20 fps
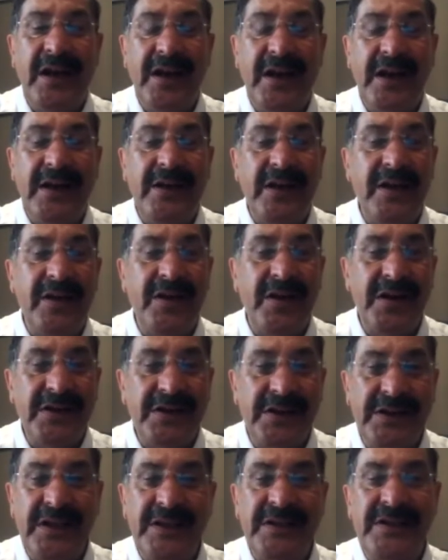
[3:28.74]
it
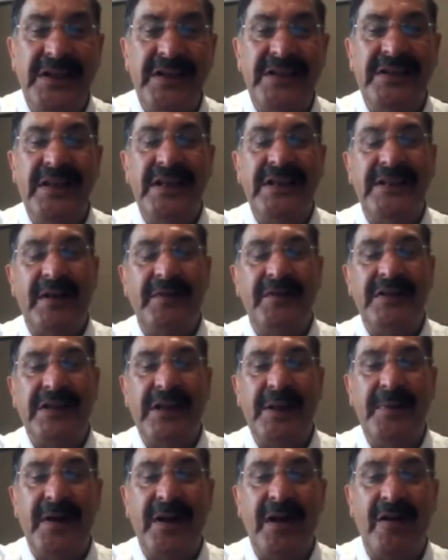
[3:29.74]
increases the incidence of
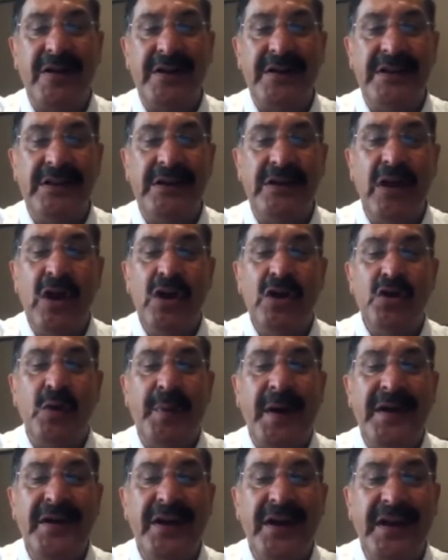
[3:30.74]
ischemic heart disease. So
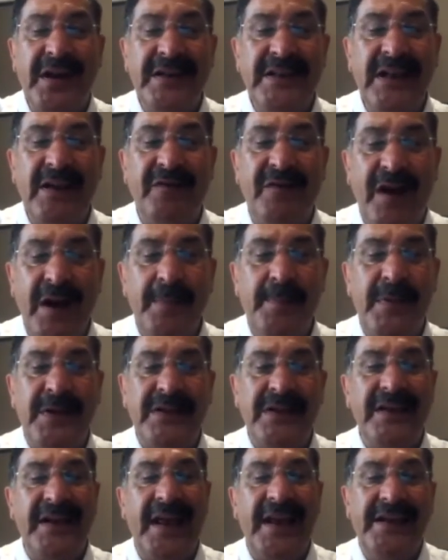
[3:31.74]
by decreasing 1%
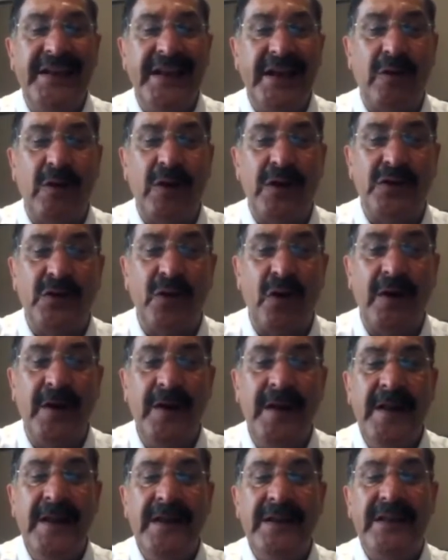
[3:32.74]
LDL cholesterol,
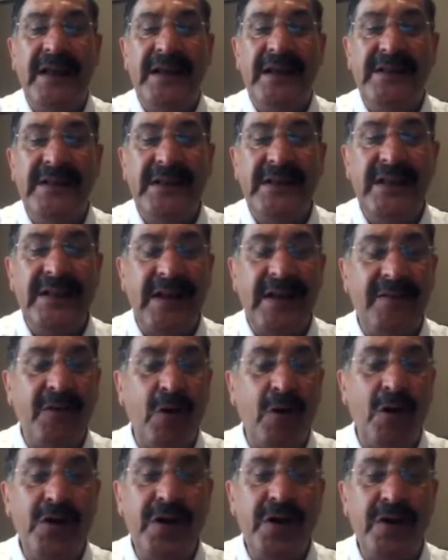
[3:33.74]
the incidence of
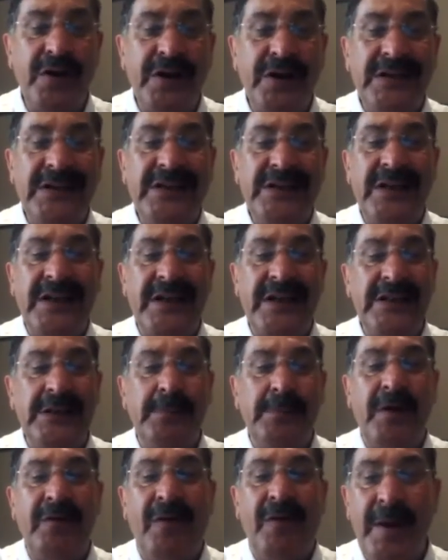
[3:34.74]
coronary artery disease decreases
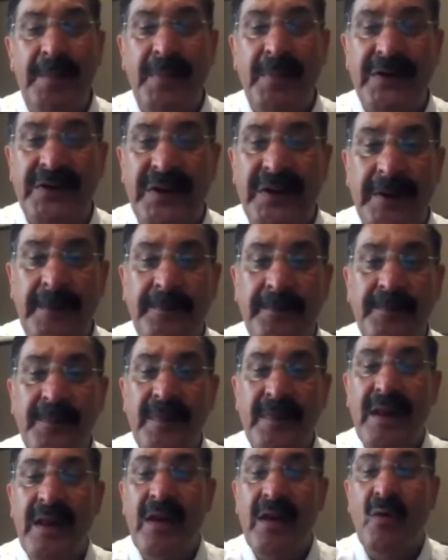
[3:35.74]
by 1%.
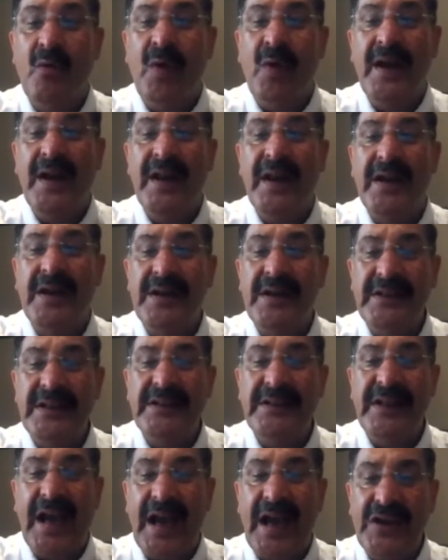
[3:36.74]
While
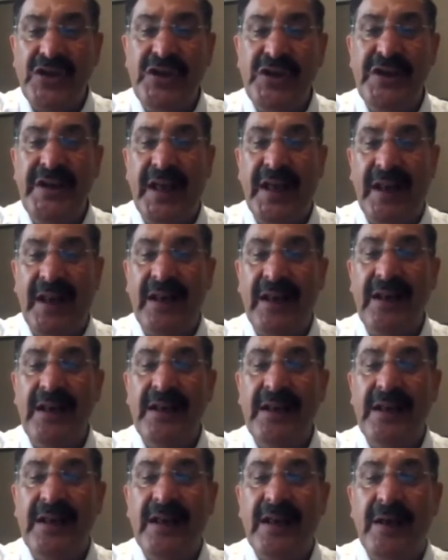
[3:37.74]
increasing the HDL
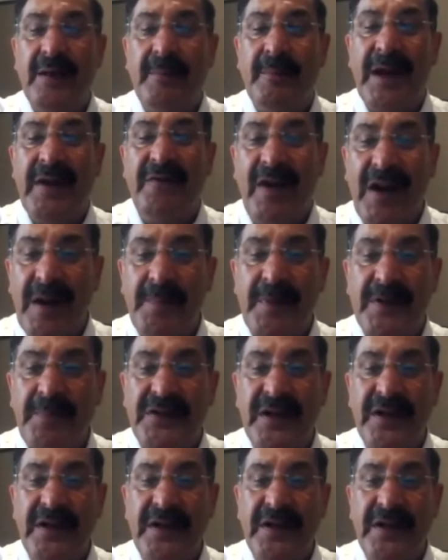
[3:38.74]
by
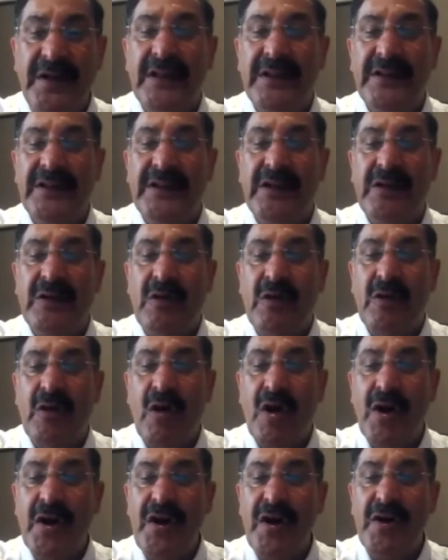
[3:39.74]
1%, the
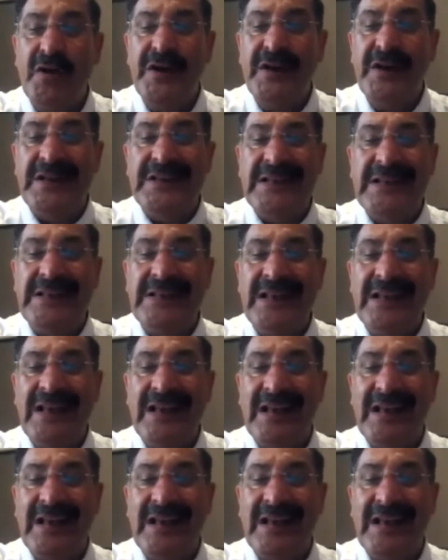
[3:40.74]
coronary artery disease